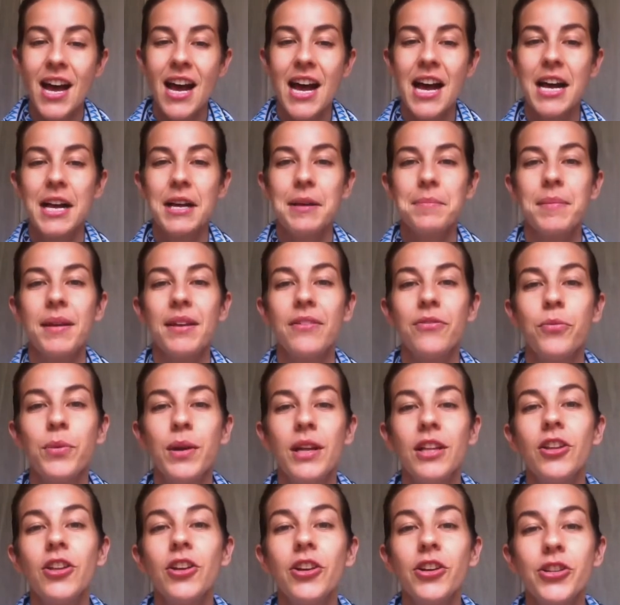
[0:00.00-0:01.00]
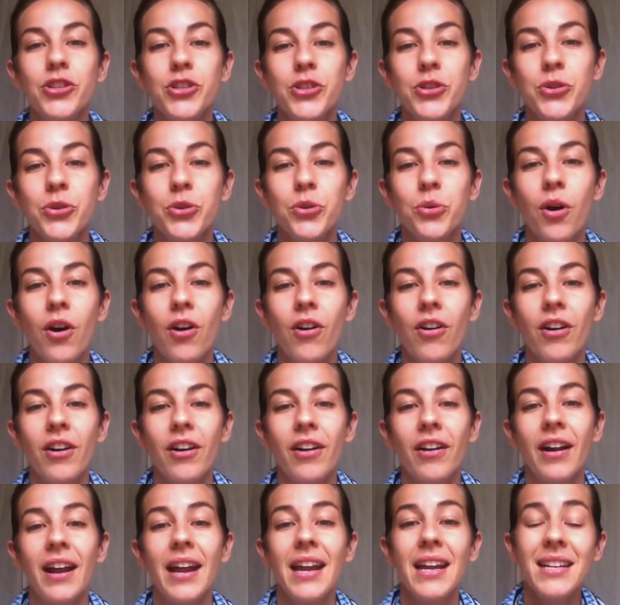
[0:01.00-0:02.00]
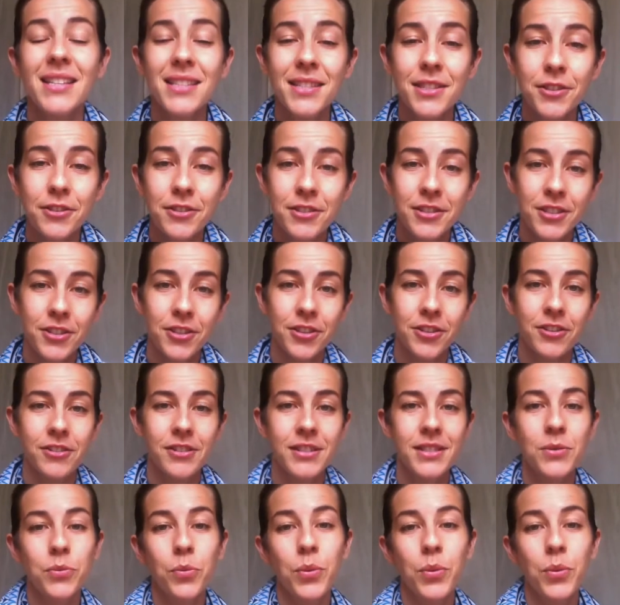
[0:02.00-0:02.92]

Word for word: Um, if we look to our ancestors,